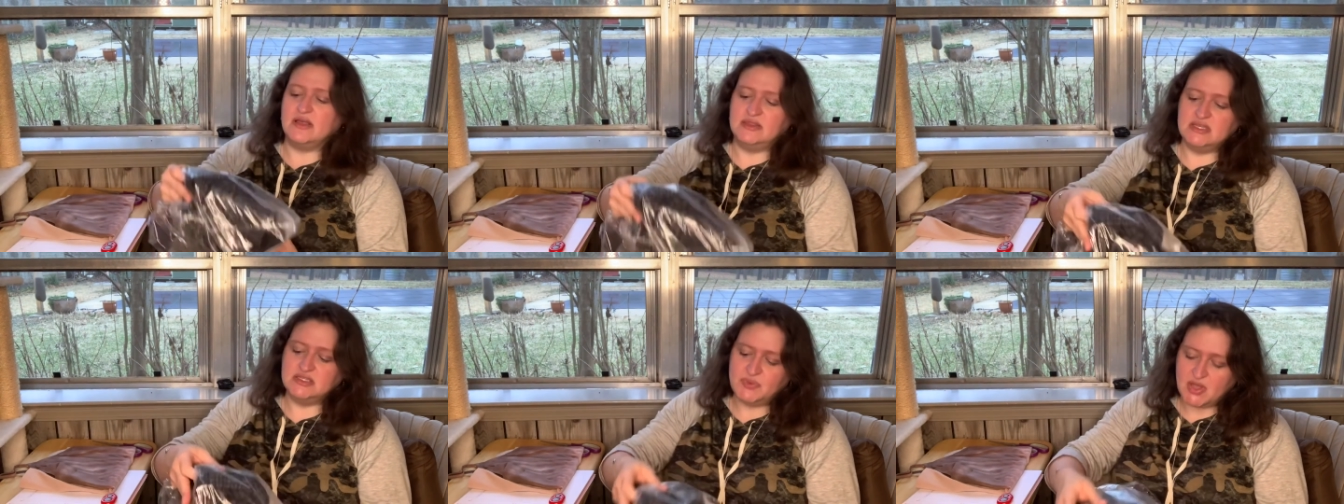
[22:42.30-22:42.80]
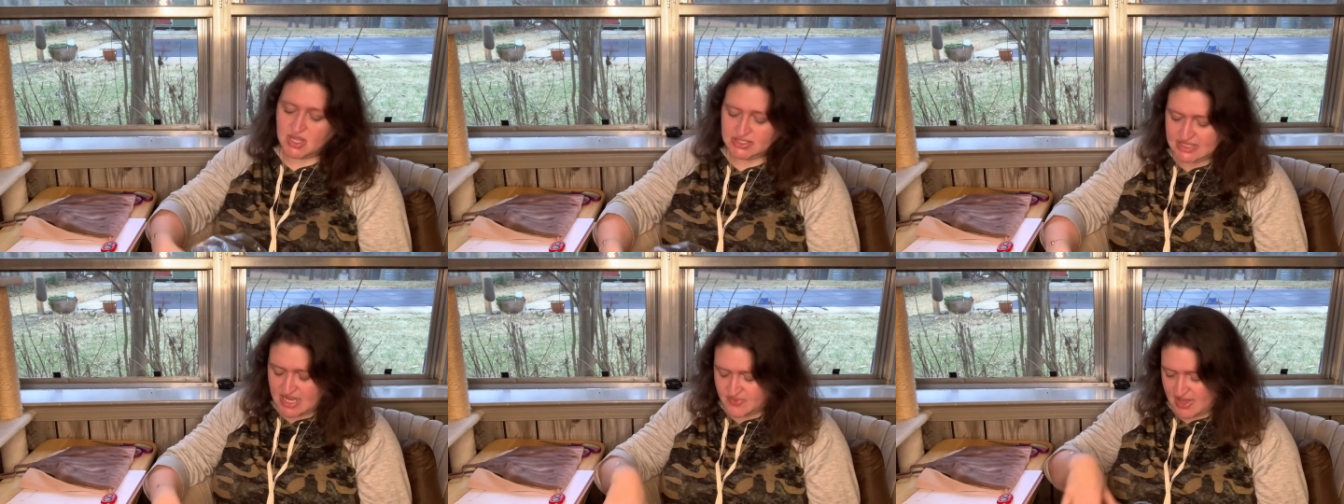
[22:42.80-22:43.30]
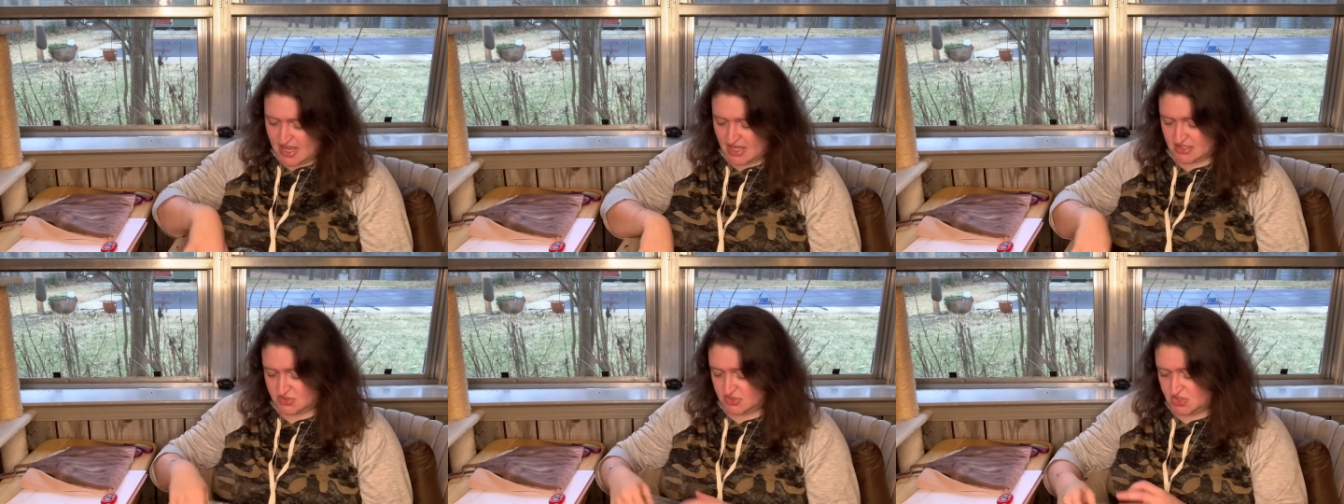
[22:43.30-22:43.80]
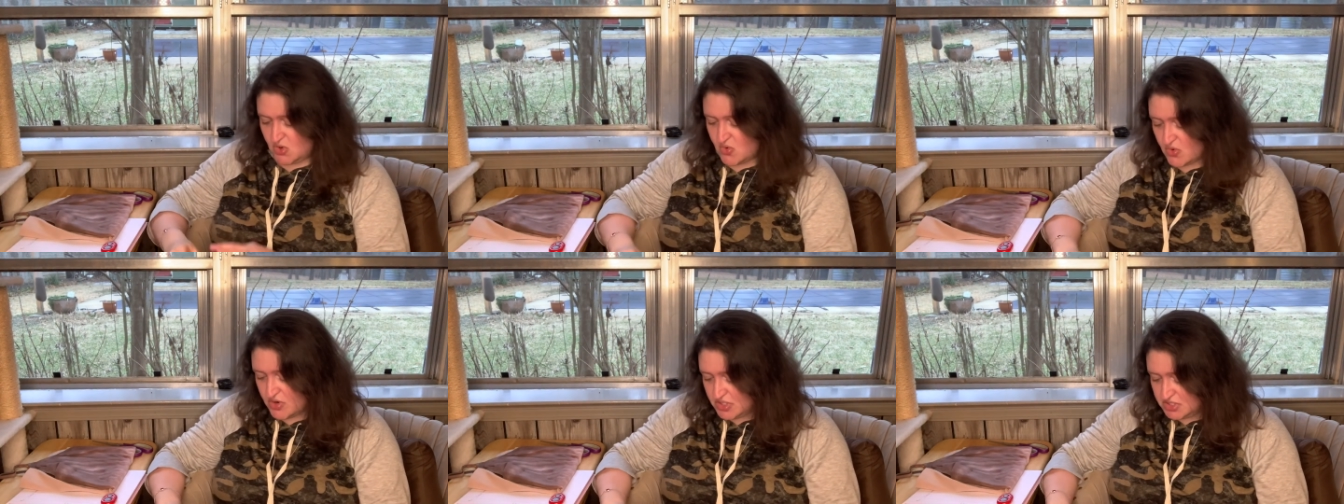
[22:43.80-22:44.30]
these Ponte pants with the
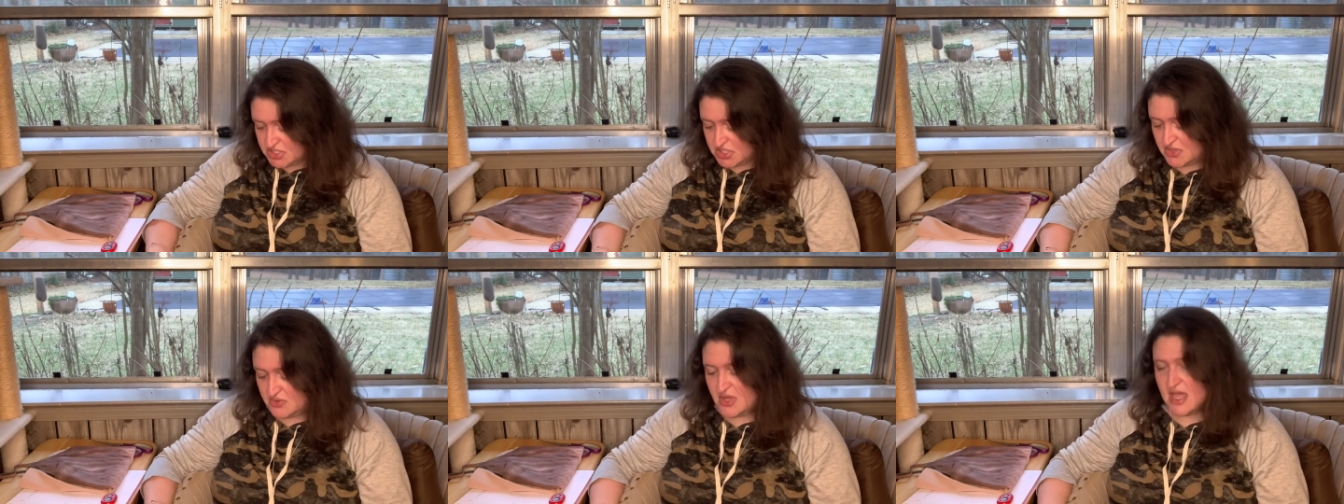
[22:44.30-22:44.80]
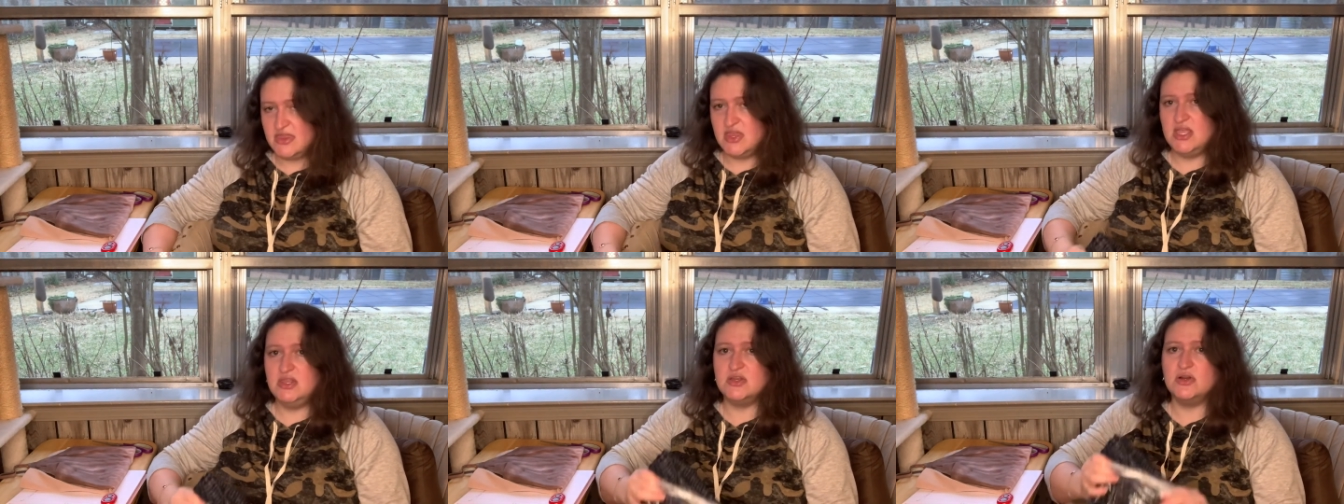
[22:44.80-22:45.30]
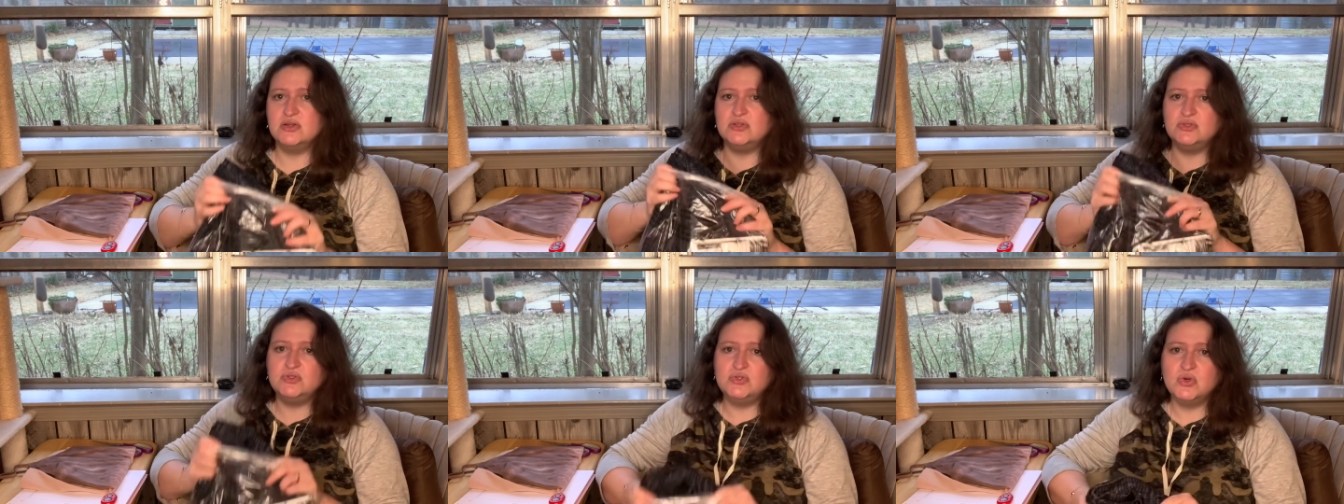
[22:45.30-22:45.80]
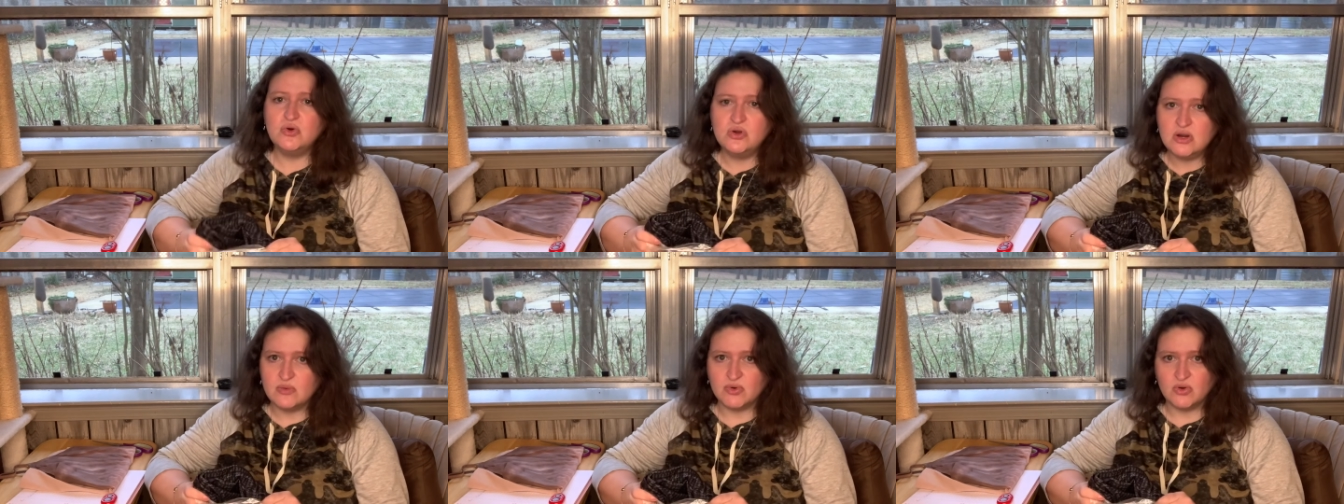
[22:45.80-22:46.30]
houndstooth. I think they're
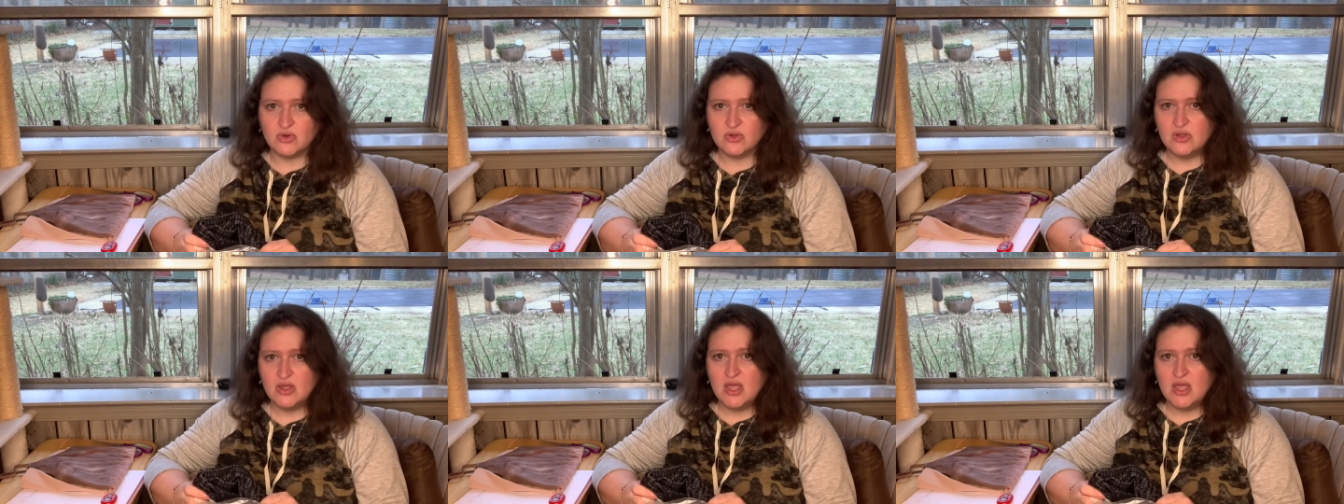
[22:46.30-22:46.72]
adorable.